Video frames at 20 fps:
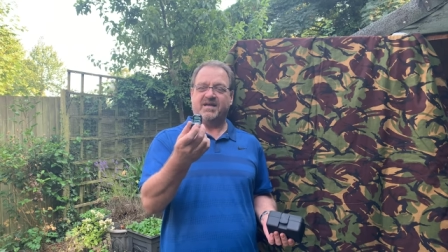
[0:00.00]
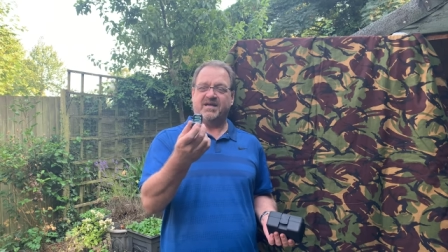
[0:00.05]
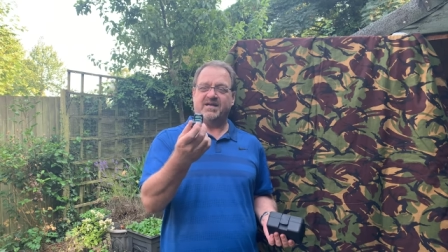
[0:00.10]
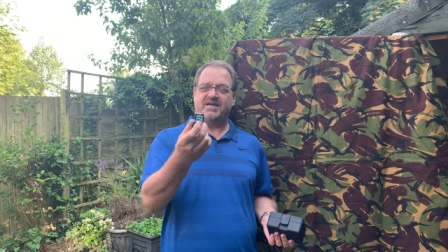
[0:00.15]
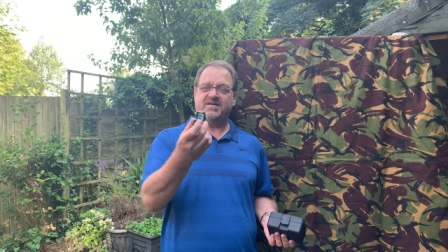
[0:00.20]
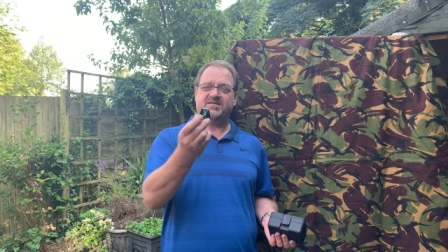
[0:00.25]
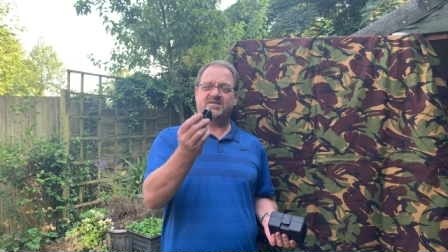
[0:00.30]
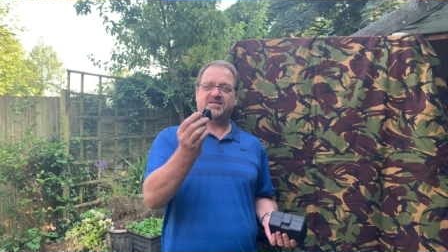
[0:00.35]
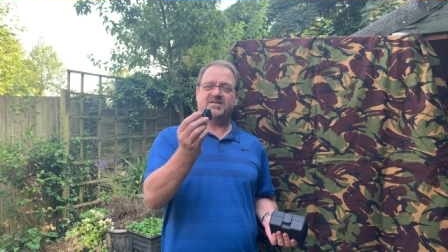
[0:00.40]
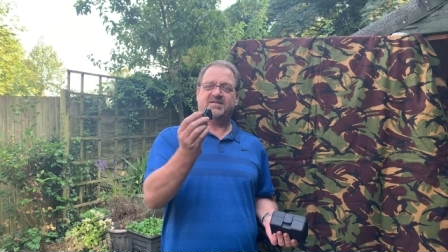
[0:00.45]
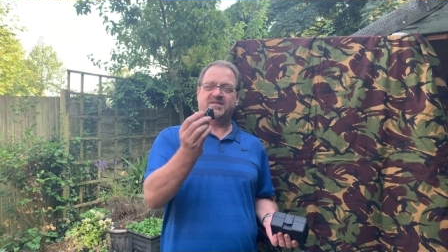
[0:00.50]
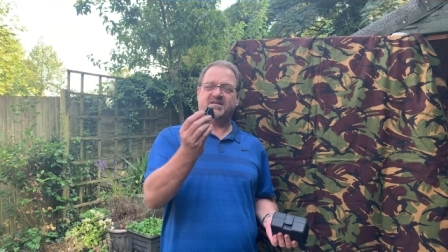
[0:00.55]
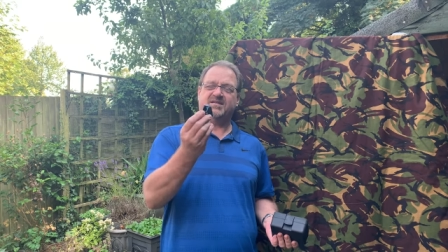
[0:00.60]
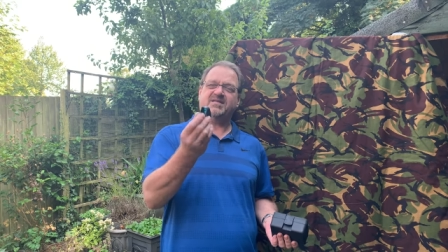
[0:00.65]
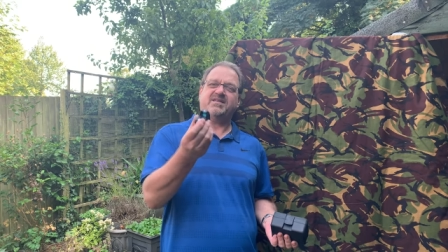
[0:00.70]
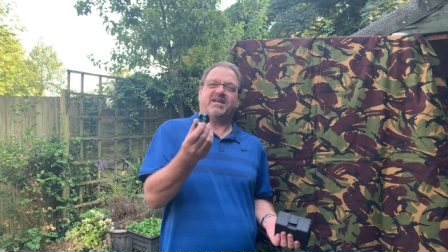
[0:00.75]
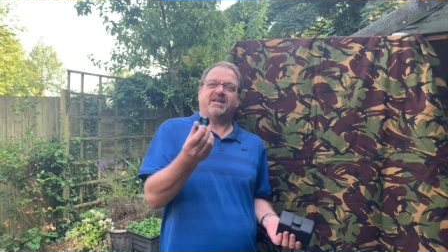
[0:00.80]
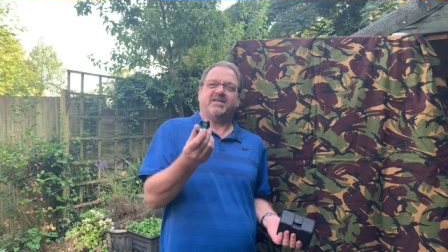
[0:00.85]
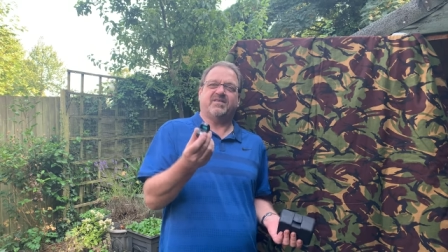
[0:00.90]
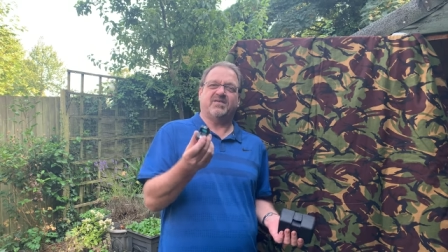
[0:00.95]
let's uh, let's
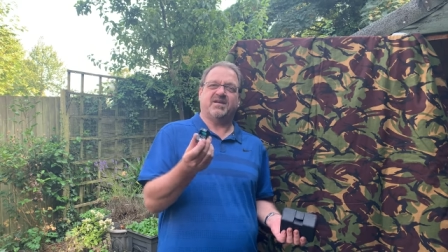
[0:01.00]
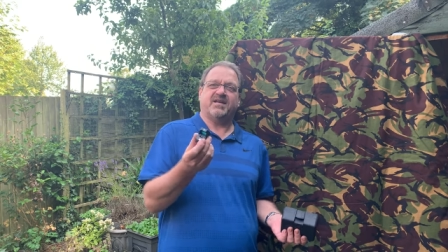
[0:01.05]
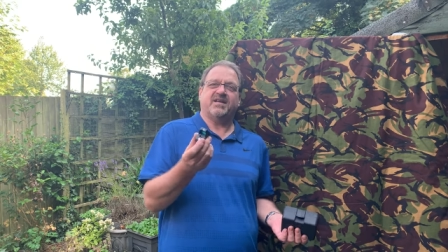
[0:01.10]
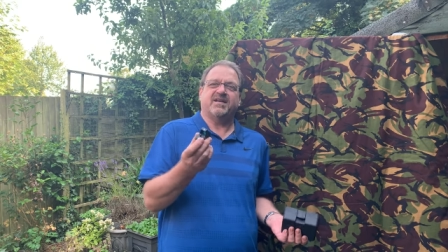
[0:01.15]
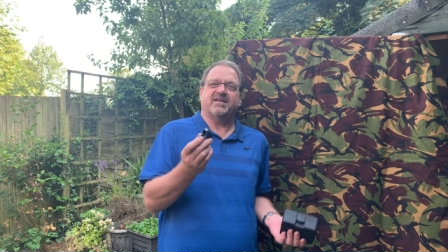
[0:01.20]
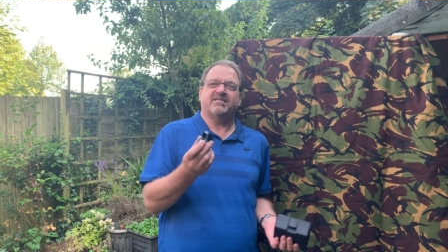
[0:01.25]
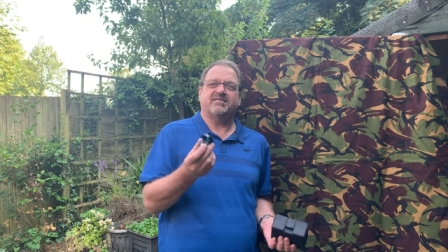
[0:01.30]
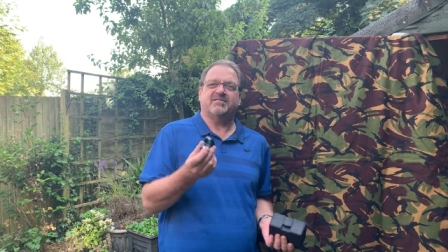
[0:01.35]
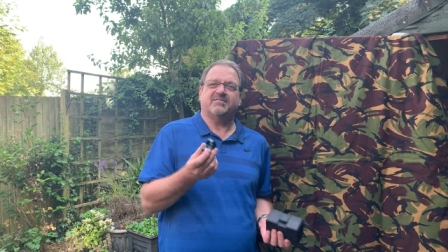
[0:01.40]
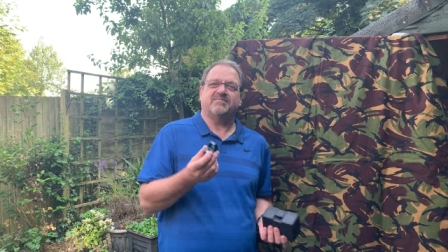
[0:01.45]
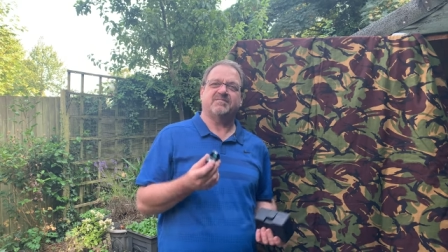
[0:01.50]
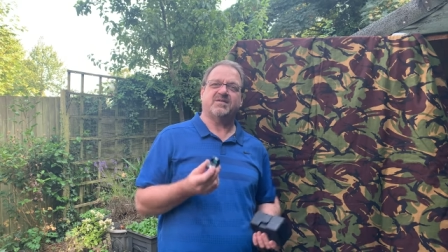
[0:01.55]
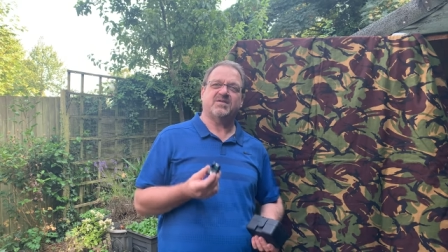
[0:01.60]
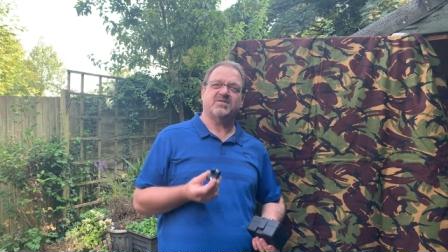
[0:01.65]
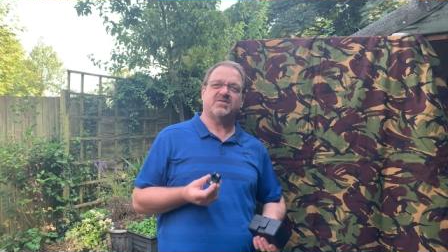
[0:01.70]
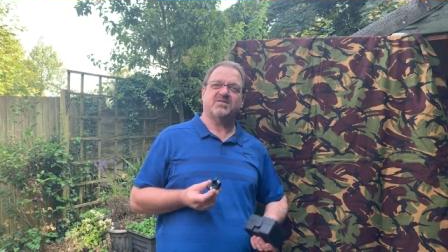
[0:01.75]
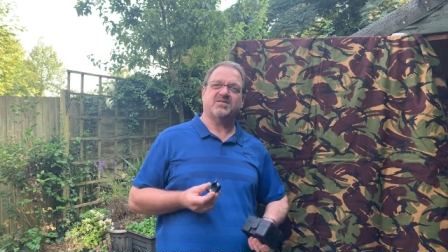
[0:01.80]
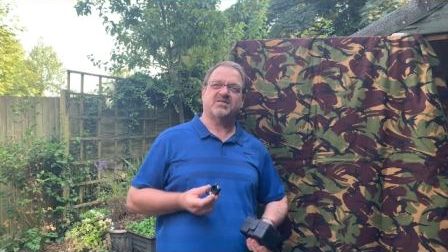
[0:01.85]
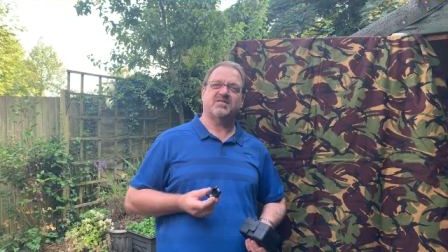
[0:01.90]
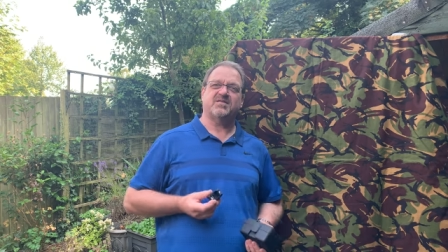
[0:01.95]
get on the gun.
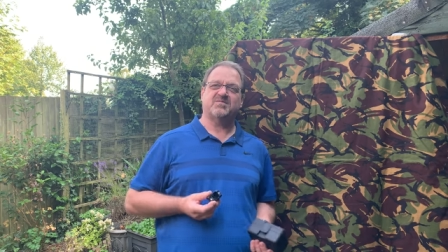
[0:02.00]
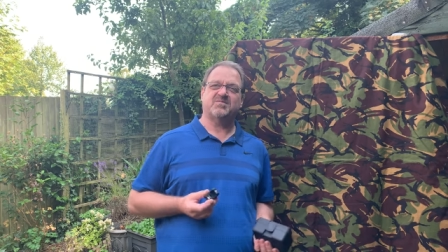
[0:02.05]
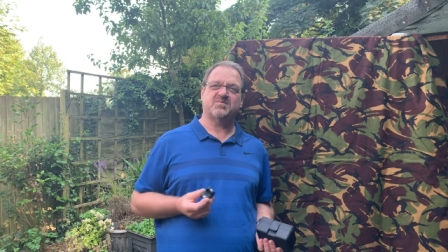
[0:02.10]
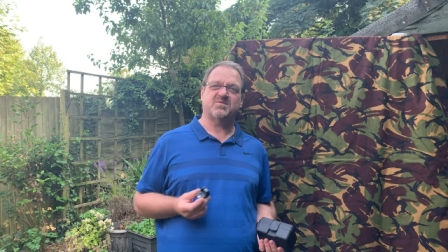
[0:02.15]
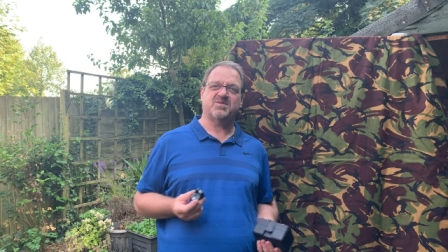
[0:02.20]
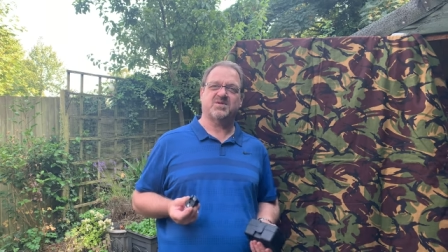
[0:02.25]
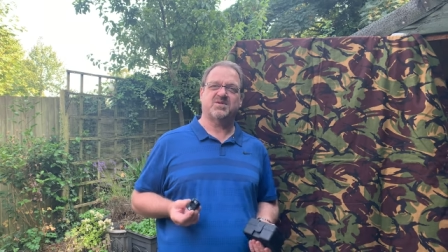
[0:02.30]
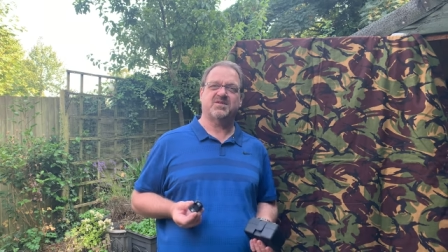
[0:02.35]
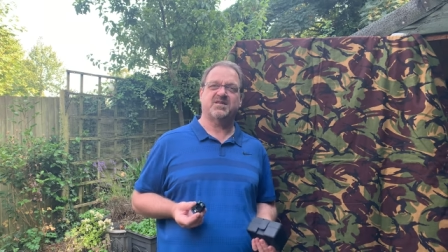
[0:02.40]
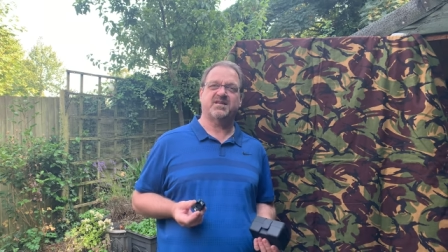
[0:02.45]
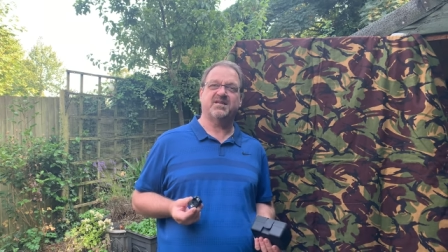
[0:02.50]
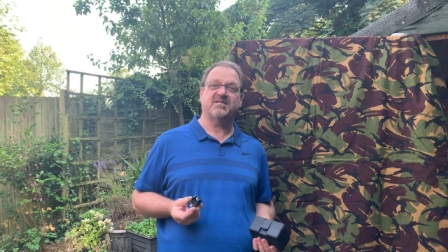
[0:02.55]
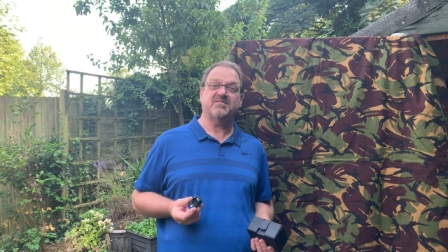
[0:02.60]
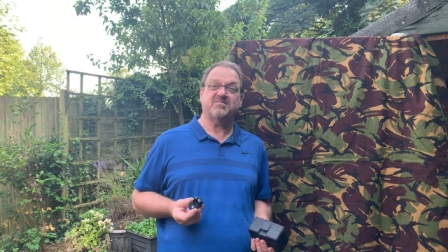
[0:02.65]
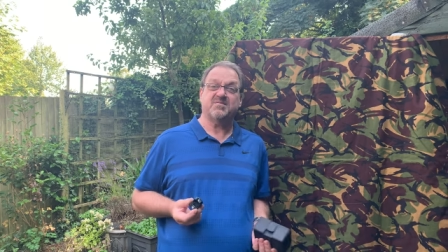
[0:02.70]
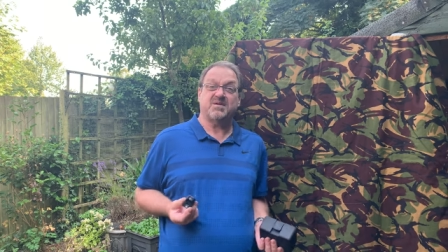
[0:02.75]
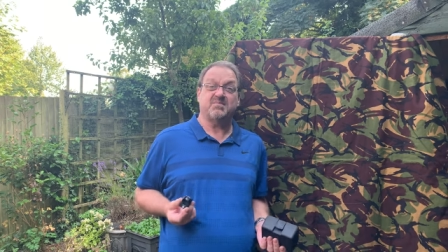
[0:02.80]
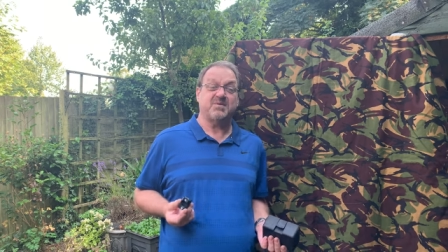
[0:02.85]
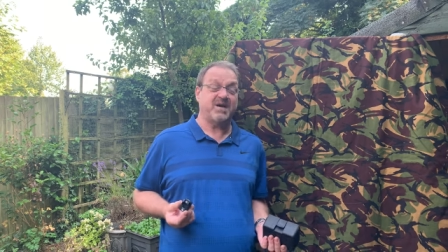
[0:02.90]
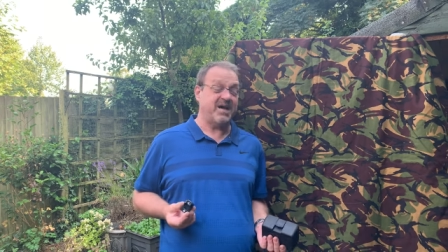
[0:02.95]
Let's uh, sight it in,
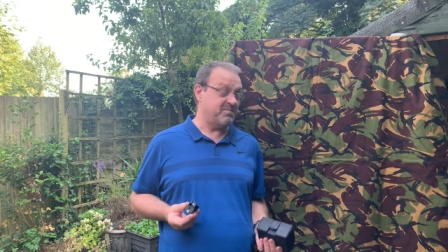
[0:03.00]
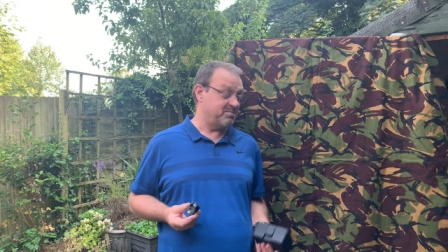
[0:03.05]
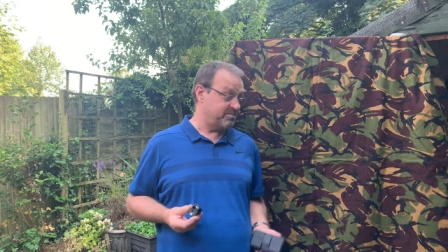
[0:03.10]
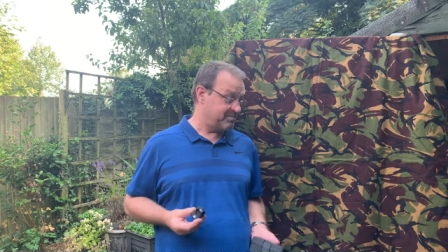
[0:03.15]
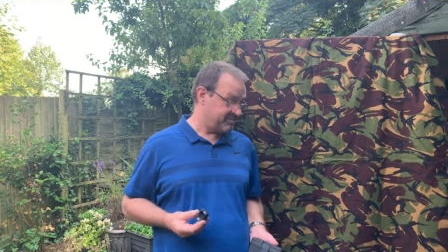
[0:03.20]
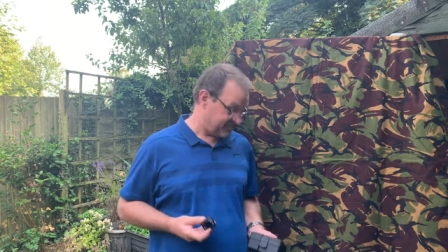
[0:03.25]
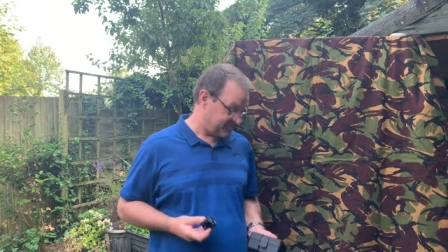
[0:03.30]
see what happens.